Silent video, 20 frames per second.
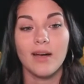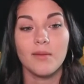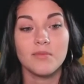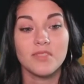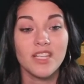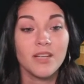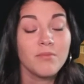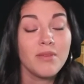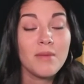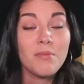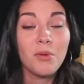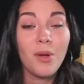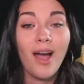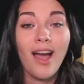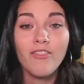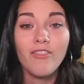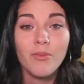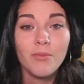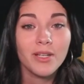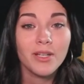Some people
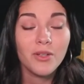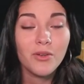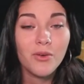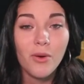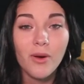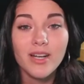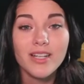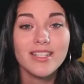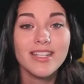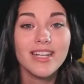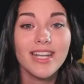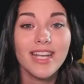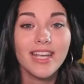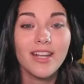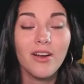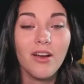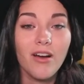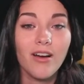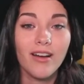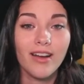haven't been quarantining
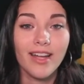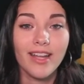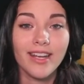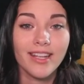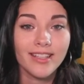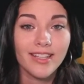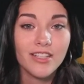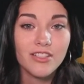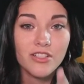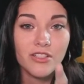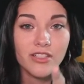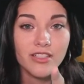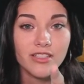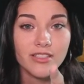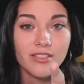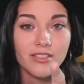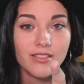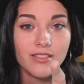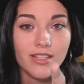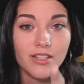at all. And unless you're an
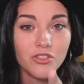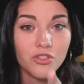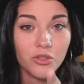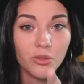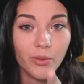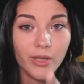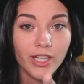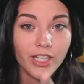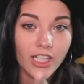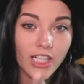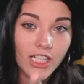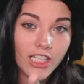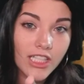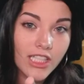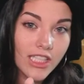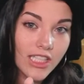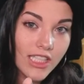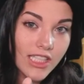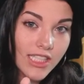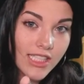essential worker,
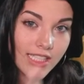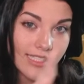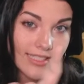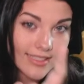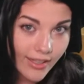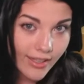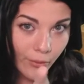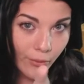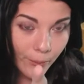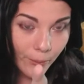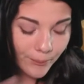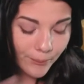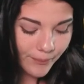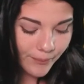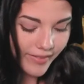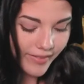stay home.